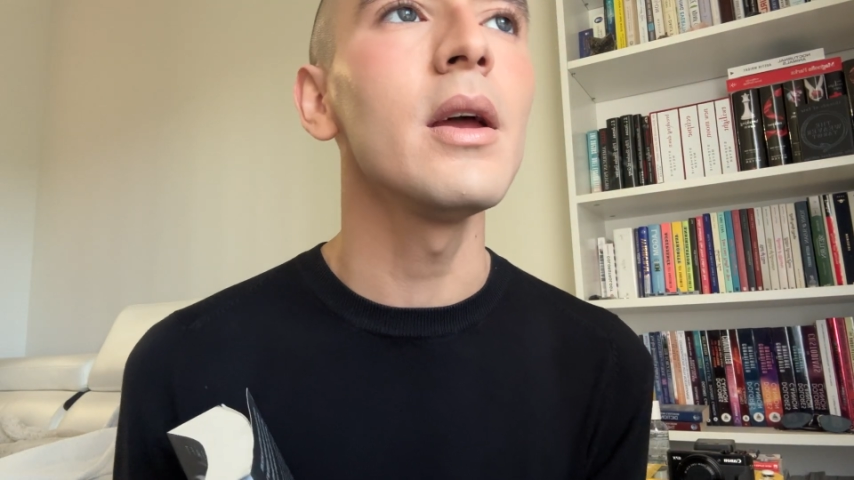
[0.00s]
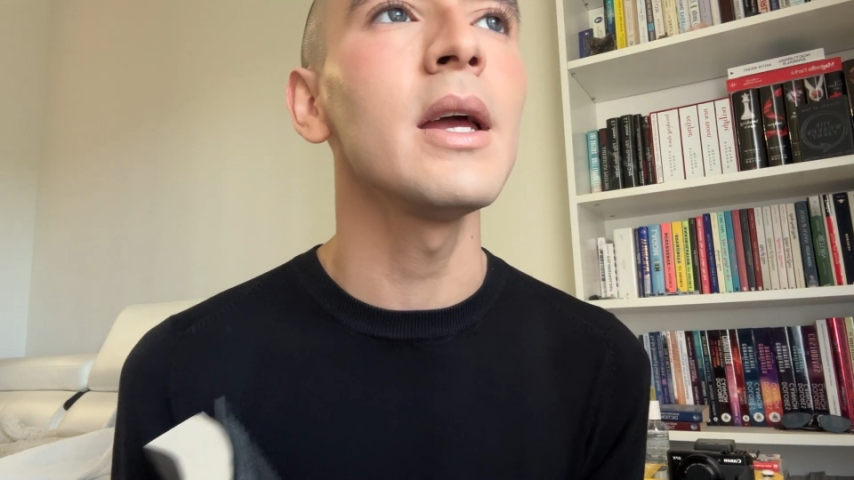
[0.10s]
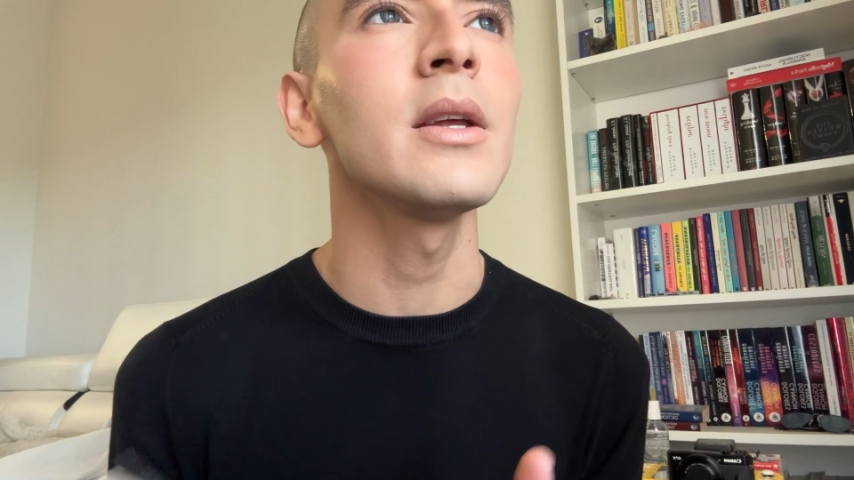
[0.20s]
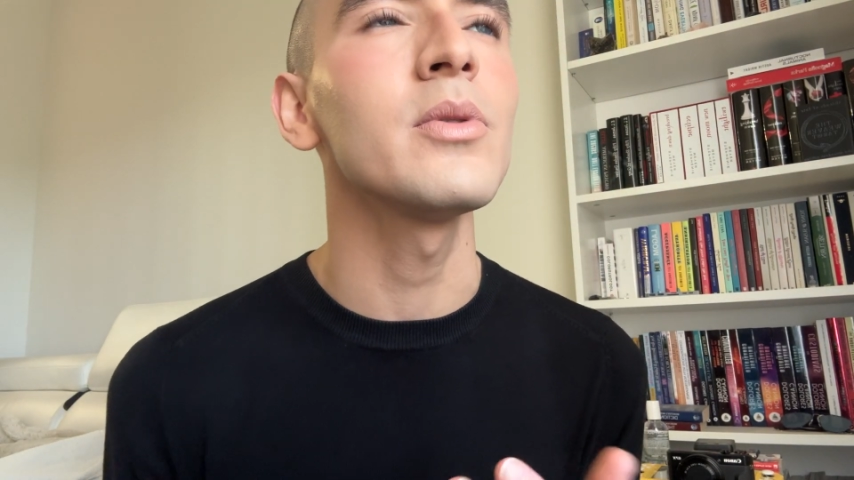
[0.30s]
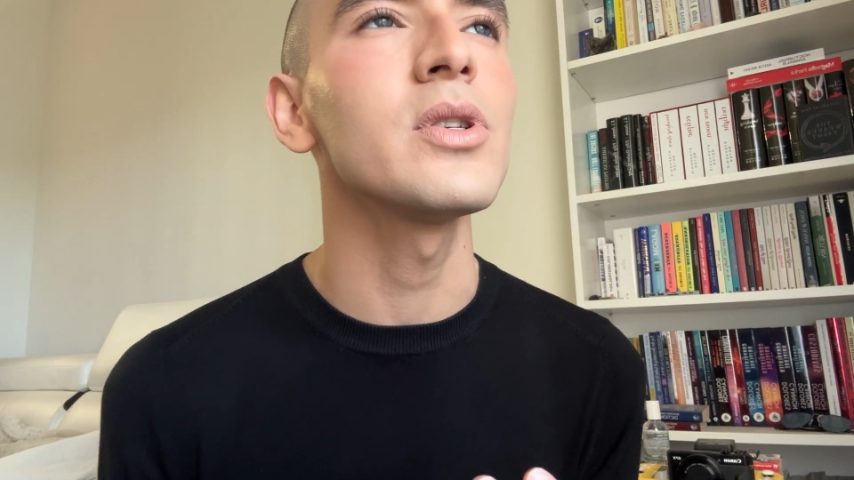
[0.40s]

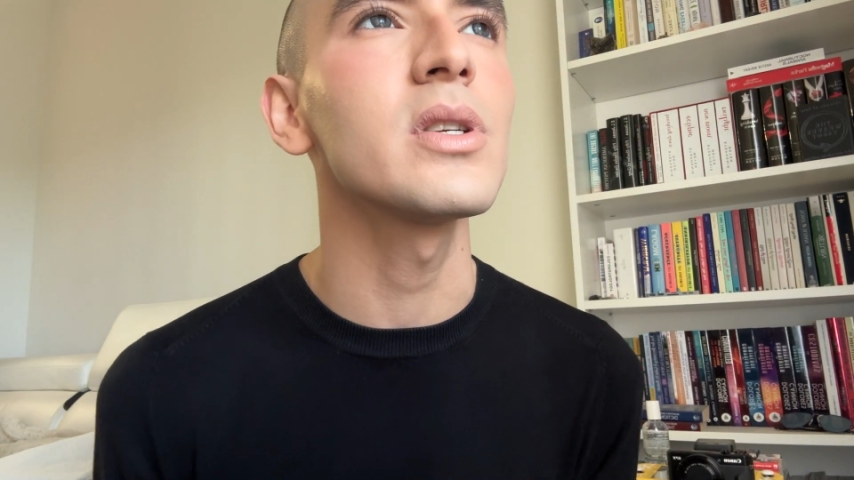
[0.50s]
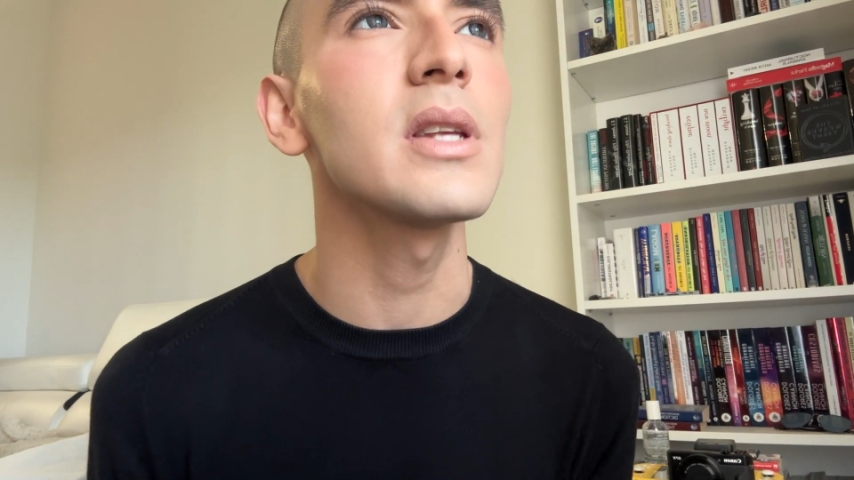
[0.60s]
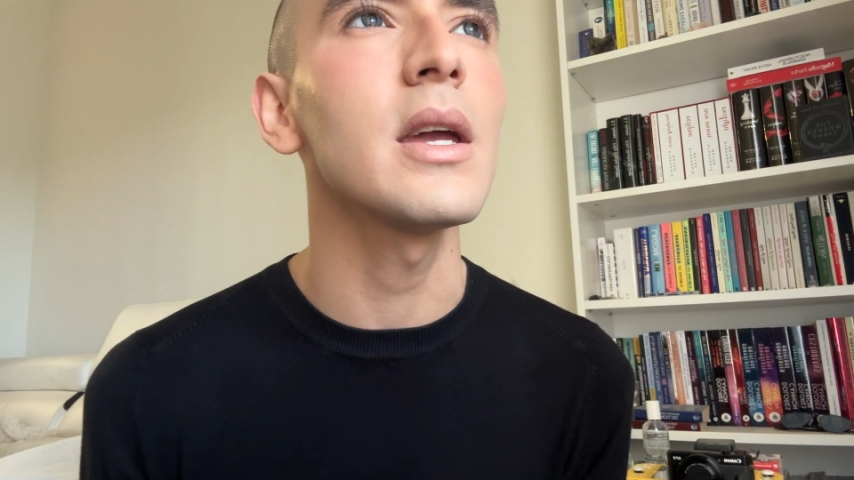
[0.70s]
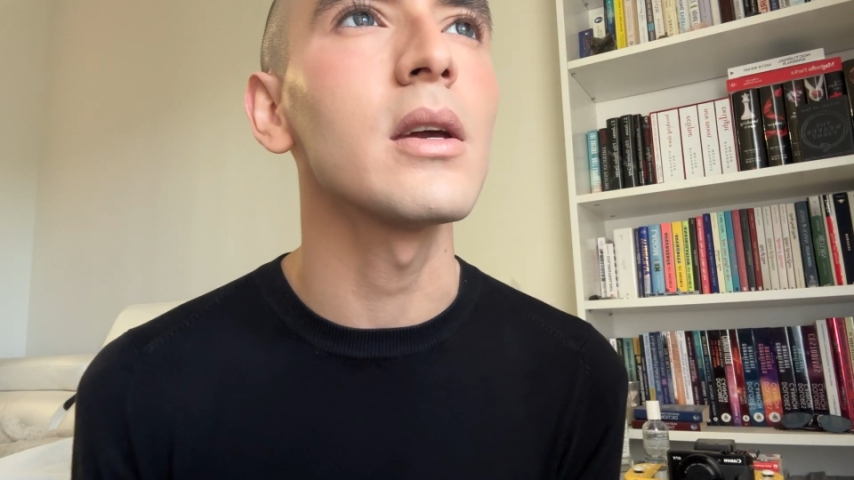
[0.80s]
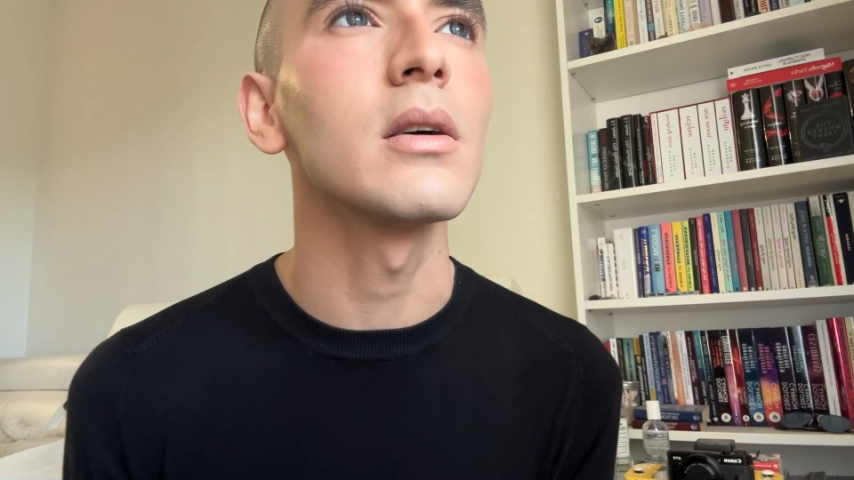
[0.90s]
and it was just
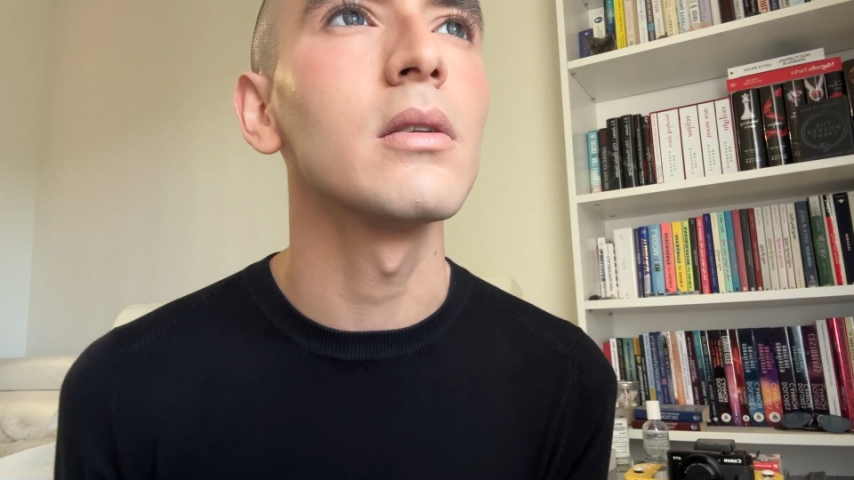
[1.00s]
like,